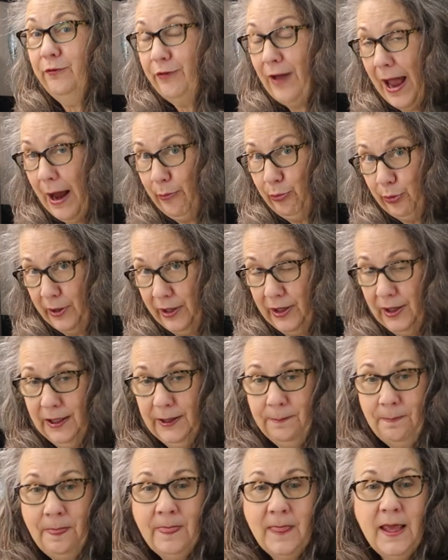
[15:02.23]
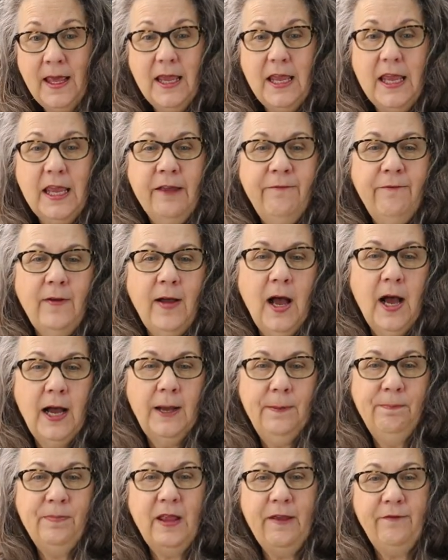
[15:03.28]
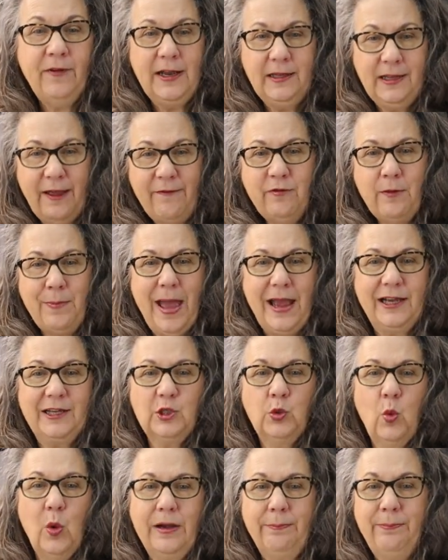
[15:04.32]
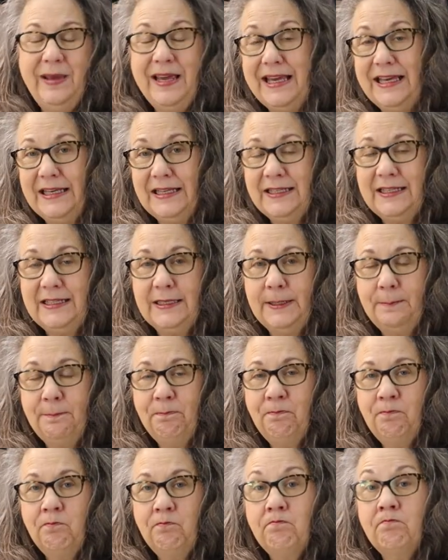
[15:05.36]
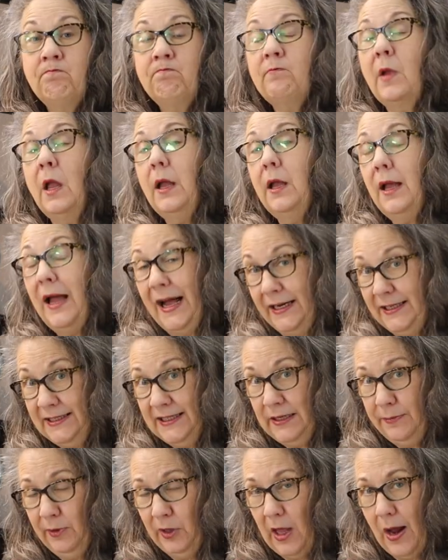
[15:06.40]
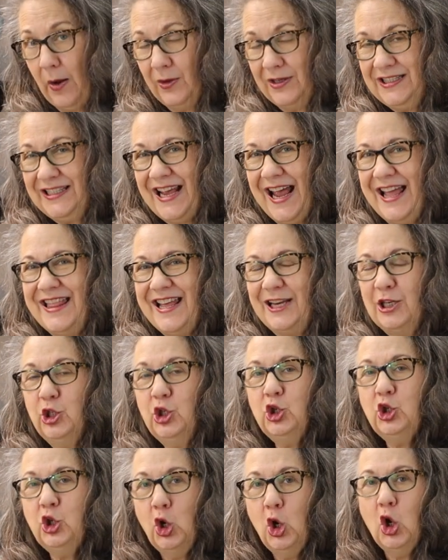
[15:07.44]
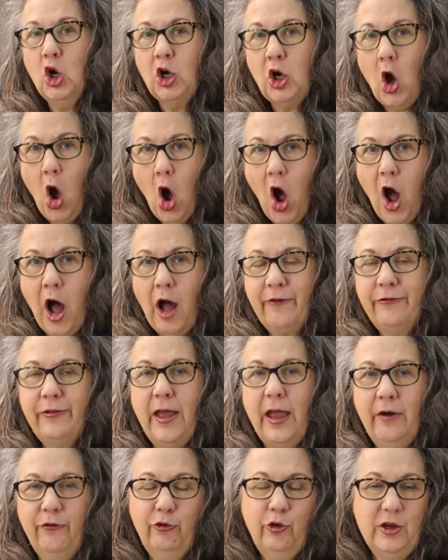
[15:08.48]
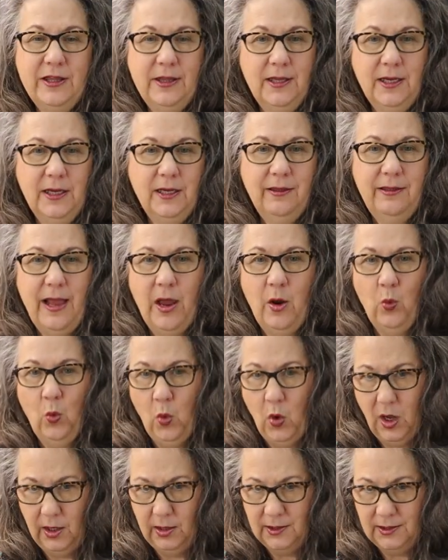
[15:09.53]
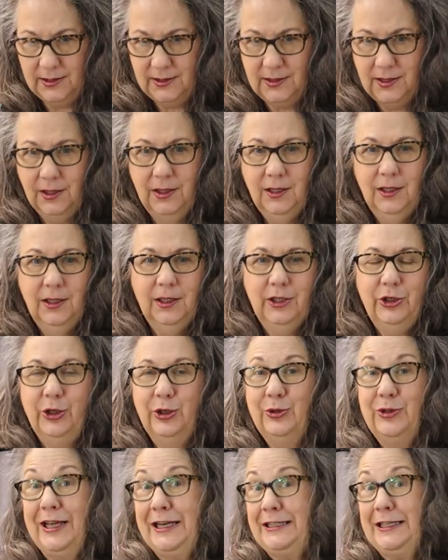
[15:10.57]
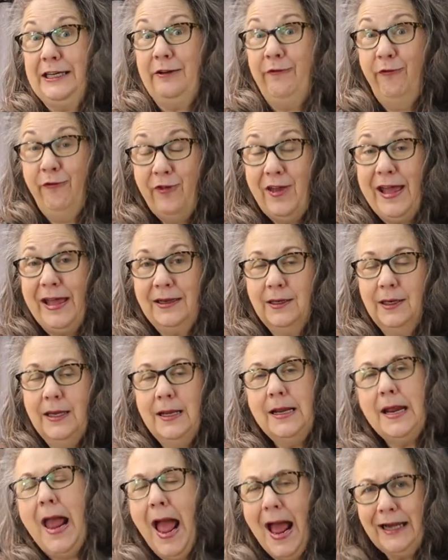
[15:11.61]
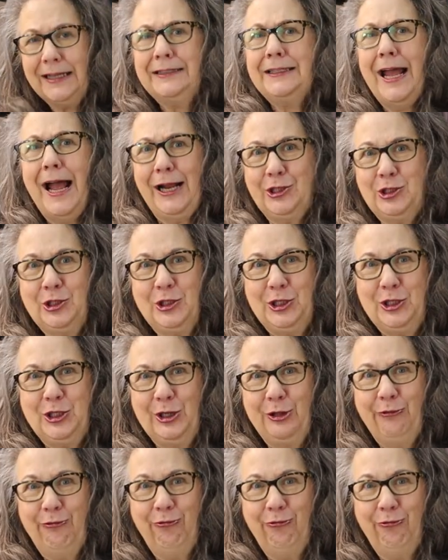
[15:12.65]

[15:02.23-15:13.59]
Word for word: fabric if, um, if I left the back as one piece, added seam allowance, and then took off everything that was, you know, that didn't fit and attached it to the